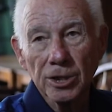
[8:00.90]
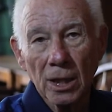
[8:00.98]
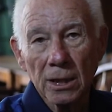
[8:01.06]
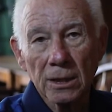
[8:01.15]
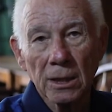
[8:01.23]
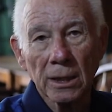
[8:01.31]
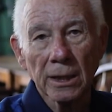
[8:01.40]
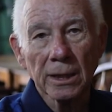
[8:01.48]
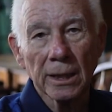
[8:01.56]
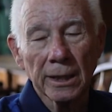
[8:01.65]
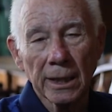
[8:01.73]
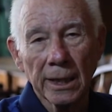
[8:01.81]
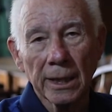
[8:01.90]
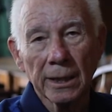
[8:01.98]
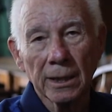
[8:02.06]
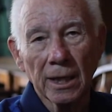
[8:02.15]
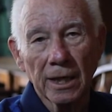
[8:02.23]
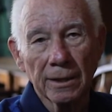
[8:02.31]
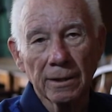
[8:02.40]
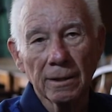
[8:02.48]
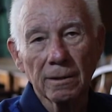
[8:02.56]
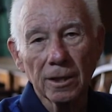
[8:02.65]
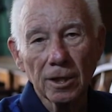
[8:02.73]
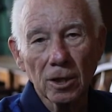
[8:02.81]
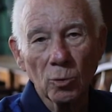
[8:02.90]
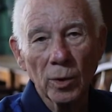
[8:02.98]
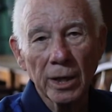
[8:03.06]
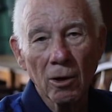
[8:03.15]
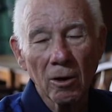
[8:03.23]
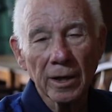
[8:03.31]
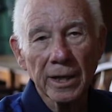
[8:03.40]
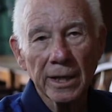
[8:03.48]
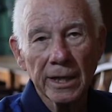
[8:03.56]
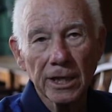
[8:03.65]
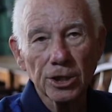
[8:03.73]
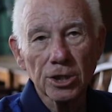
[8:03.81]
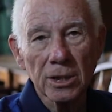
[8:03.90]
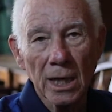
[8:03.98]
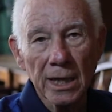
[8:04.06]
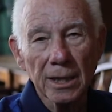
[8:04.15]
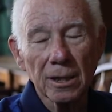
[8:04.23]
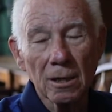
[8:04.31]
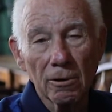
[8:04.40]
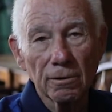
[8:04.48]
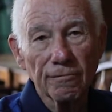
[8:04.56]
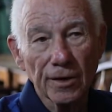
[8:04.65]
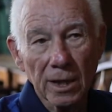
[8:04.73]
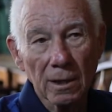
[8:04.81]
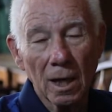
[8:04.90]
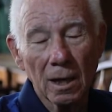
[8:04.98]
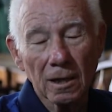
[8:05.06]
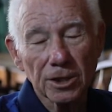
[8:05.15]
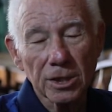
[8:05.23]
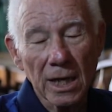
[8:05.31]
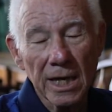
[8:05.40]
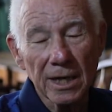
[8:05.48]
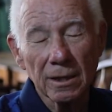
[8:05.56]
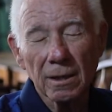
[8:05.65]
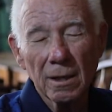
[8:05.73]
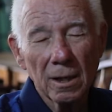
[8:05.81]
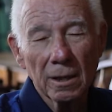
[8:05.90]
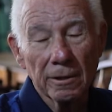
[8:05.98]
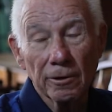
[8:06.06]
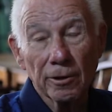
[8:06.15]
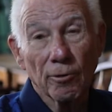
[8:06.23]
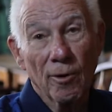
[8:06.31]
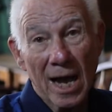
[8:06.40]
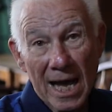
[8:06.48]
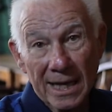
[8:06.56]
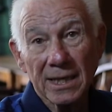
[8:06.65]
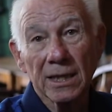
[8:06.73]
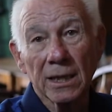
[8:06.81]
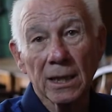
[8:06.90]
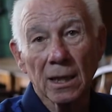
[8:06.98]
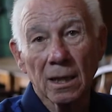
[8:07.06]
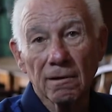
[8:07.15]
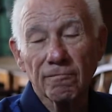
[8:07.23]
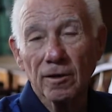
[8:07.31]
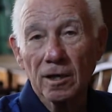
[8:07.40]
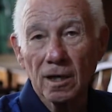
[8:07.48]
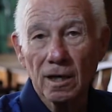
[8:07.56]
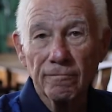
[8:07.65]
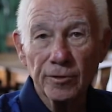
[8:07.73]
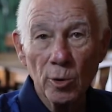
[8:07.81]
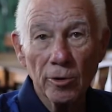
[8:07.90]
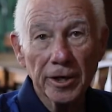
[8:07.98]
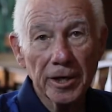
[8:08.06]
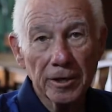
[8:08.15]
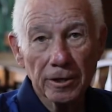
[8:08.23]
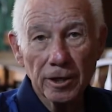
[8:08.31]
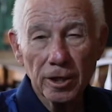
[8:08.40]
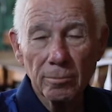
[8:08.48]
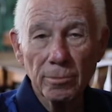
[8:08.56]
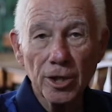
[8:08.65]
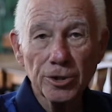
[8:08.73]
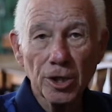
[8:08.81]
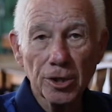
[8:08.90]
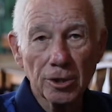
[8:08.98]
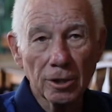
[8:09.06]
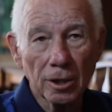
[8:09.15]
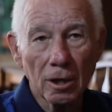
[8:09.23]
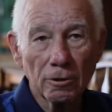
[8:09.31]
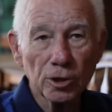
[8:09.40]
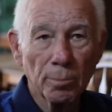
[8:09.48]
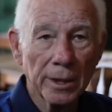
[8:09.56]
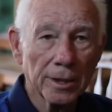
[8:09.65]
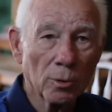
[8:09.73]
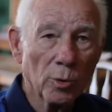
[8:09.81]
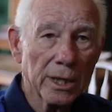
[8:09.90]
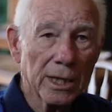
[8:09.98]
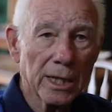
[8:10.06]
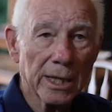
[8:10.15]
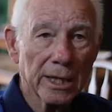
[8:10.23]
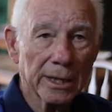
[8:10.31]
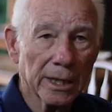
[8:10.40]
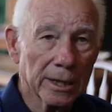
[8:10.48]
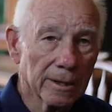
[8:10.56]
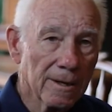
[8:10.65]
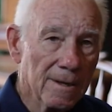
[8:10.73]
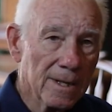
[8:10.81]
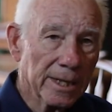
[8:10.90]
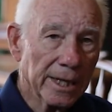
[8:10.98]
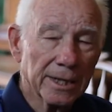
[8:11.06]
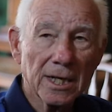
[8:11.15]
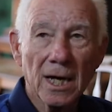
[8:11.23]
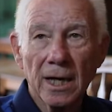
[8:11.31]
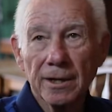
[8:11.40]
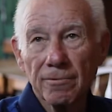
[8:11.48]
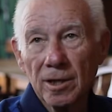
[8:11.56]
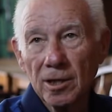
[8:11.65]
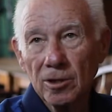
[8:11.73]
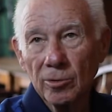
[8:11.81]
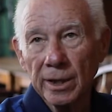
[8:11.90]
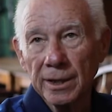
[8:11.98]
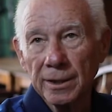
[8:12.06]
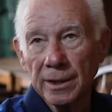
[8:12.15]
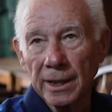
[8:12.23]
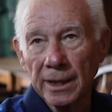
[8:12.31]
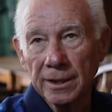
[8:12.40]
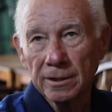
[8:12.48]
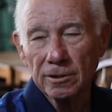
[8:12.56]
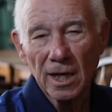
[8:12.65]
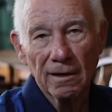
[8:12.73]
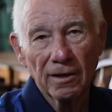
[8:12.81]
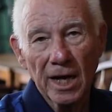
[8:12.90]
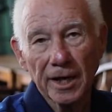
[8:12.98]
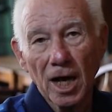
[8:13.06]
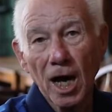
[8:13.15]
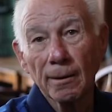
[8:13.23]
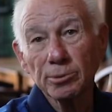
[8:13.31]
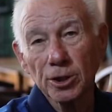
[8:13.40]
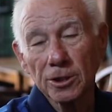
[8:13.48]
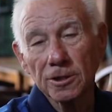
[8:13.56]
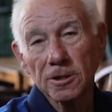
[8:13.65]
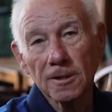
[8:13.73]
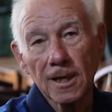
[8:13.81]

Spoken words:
I think, and you know, we are getting state notoriety of if you want to hear good music, you can go spend the weekend in Conroe, and you have a lot of options.